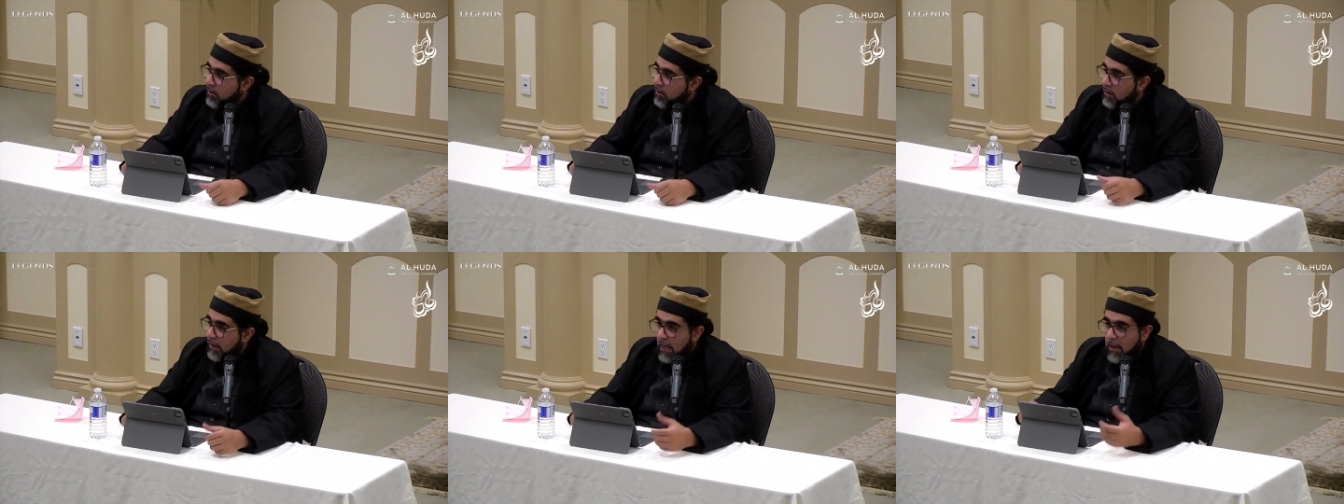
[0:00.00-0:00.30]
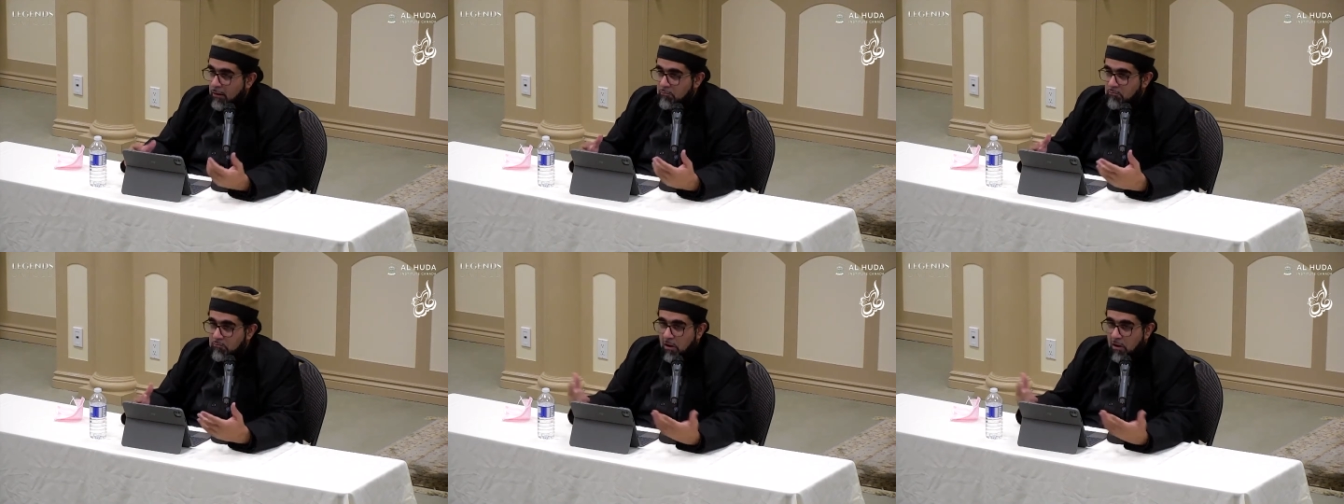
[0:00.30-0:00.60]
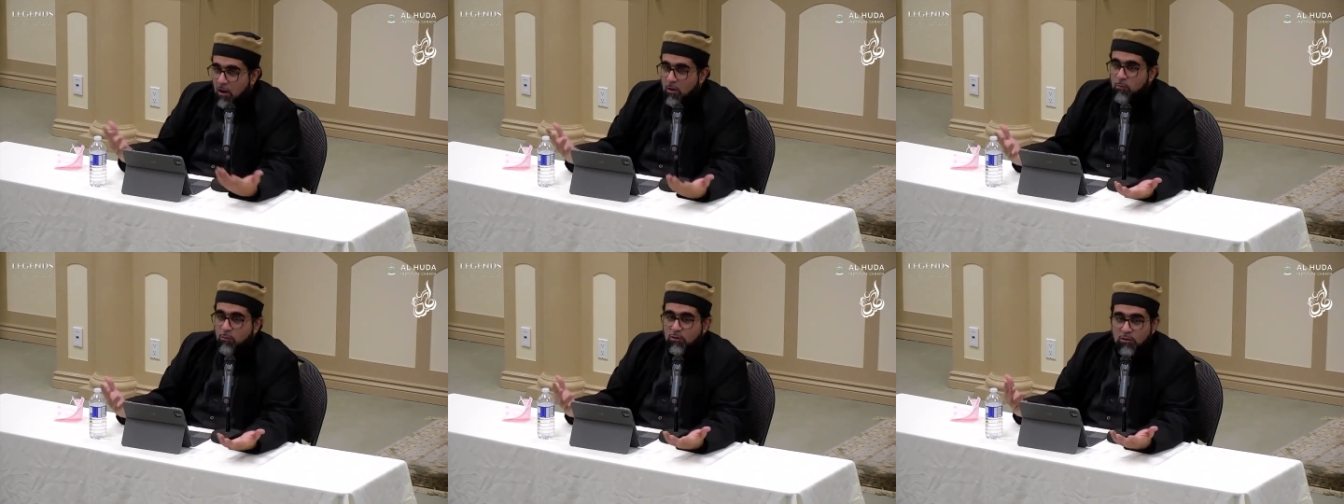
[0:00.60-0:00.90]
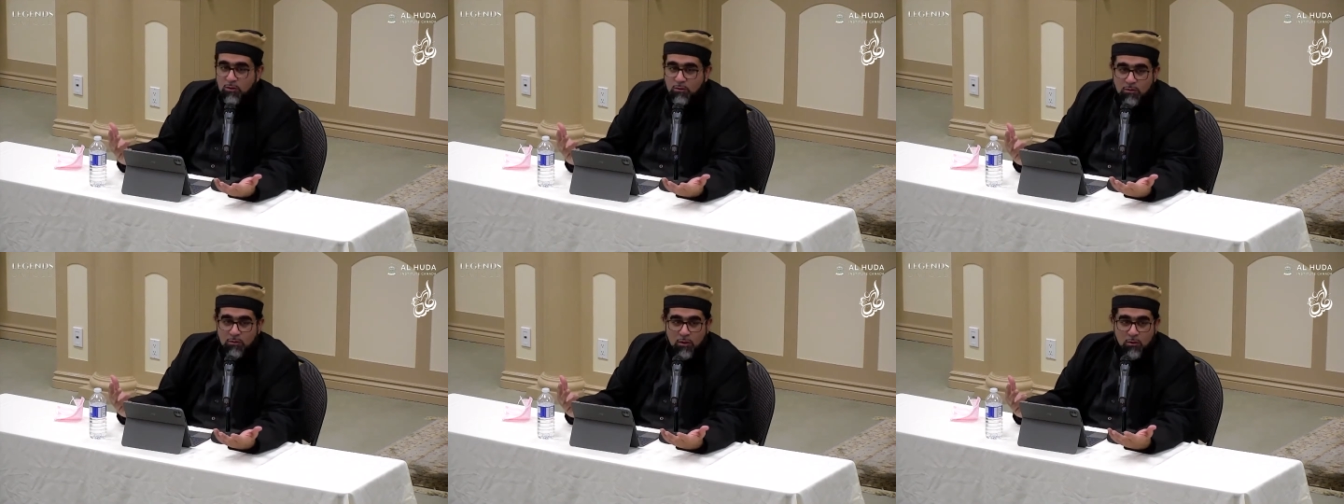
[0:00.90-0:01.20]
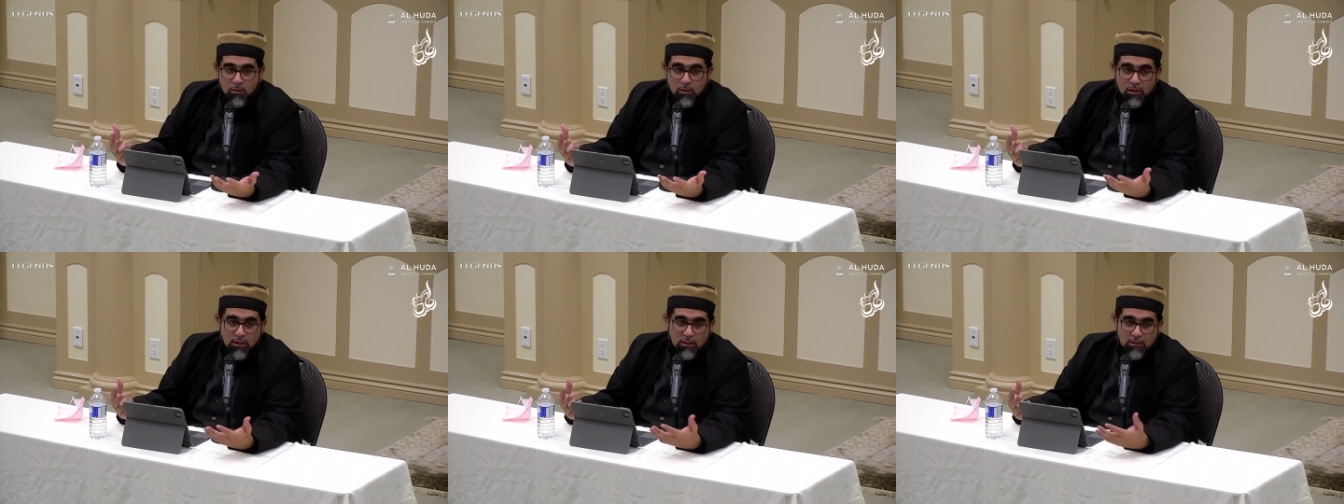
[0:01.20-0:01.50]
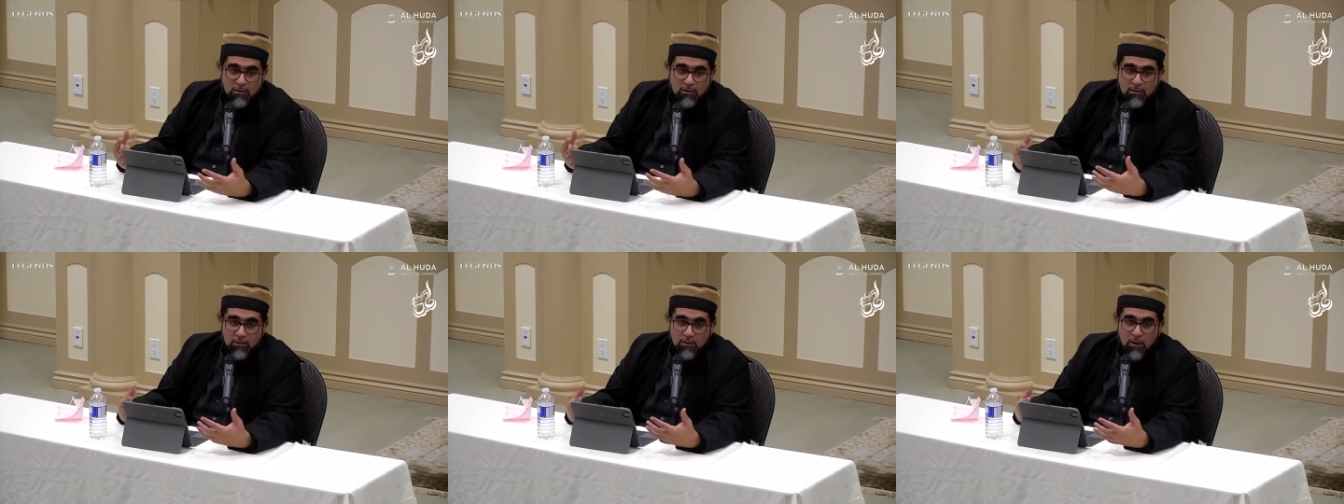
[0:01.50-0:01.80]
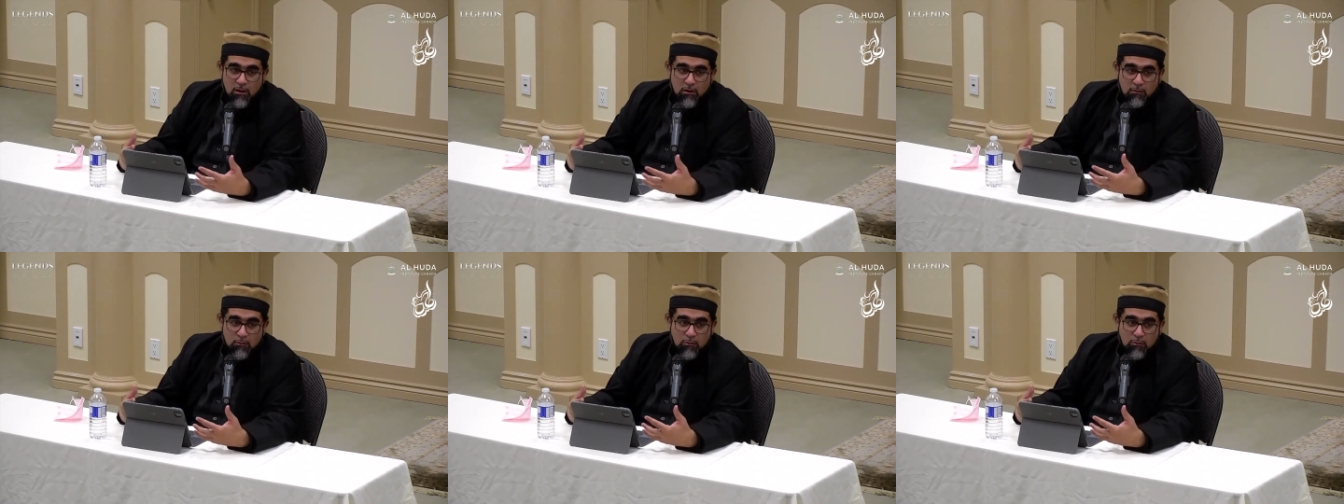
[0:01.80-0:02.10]
Yet our Muslim communities does
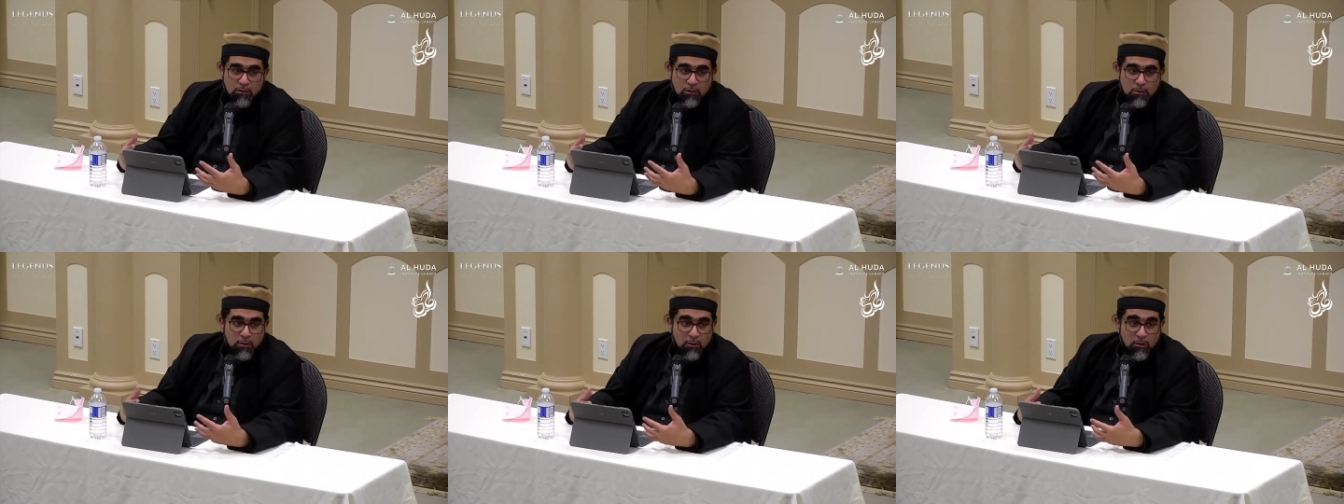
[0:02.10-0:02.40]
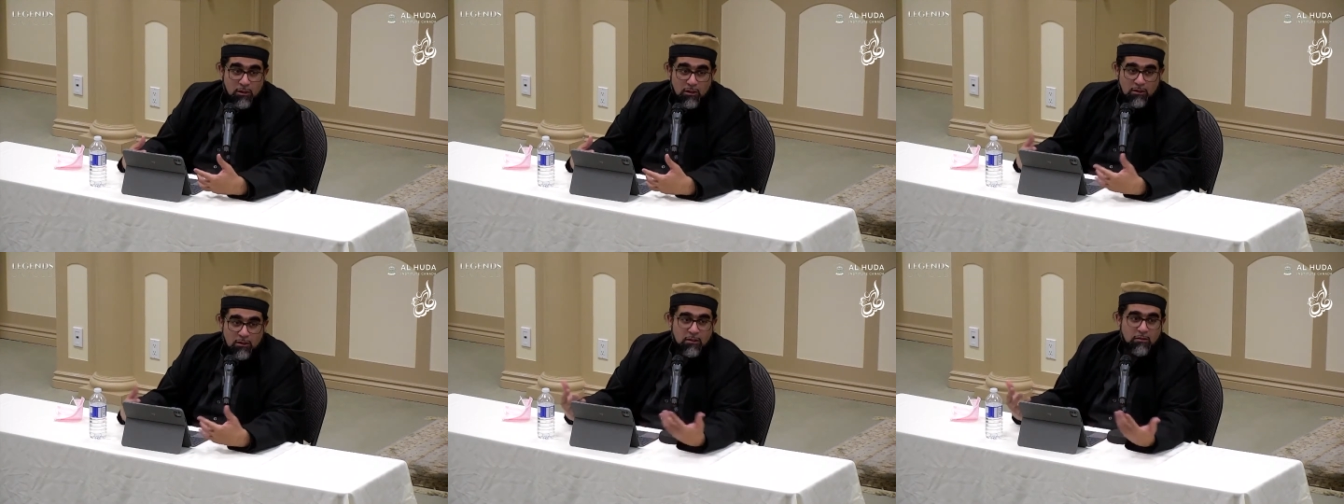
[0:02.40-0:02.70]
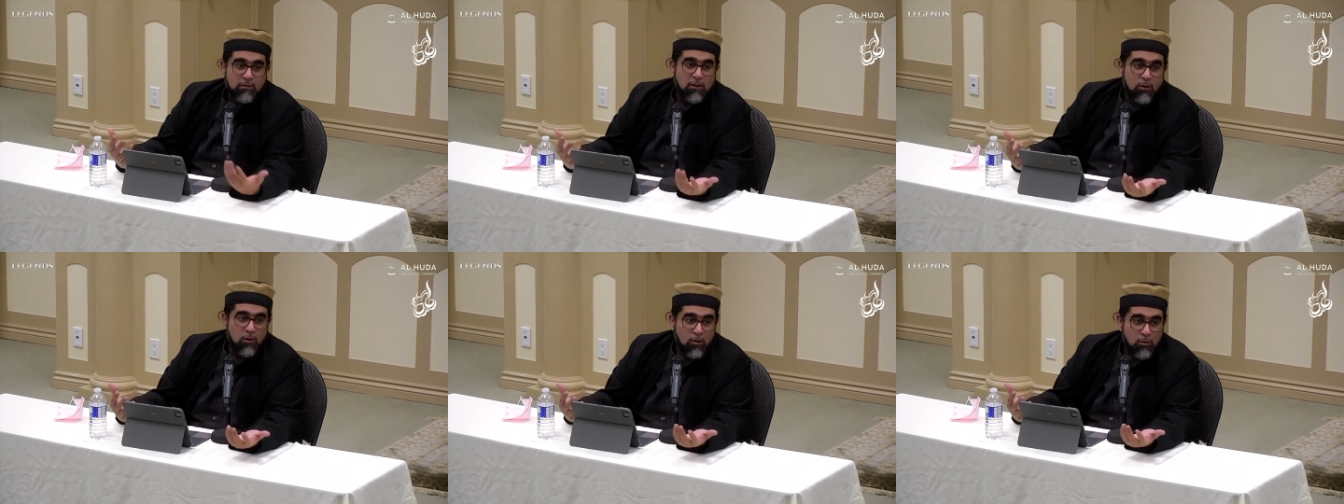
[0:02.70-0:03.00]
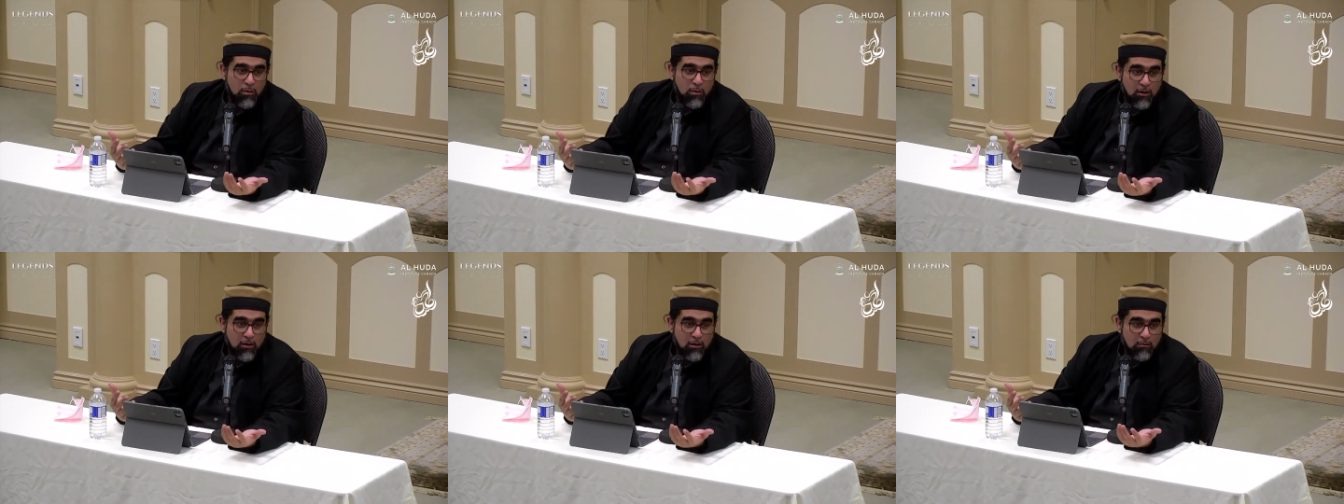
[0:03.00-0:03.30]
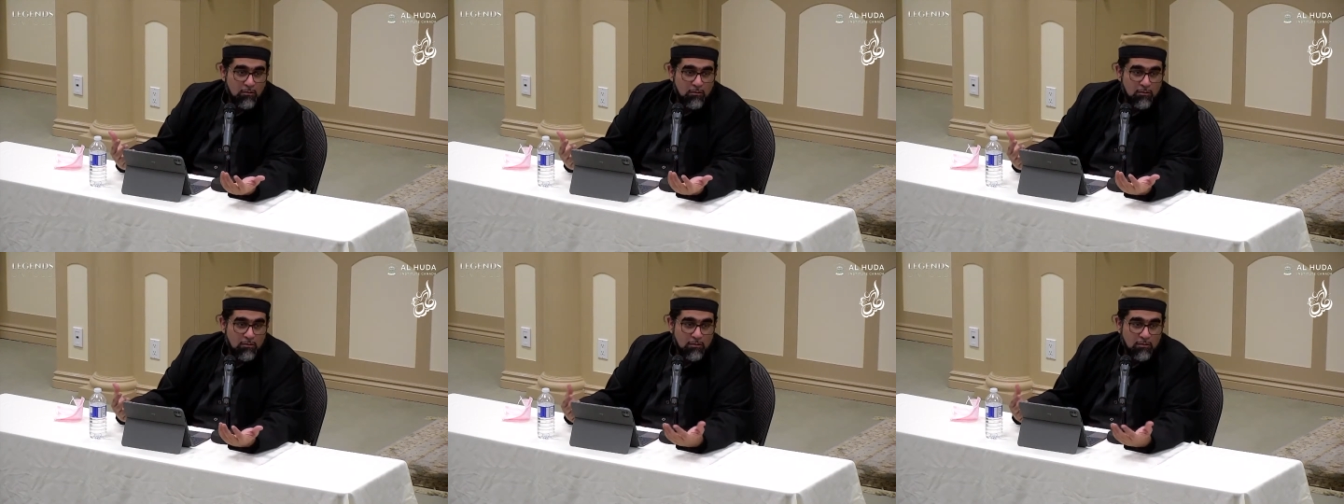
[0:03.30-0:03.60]
not Muslim community doesn't even know about him.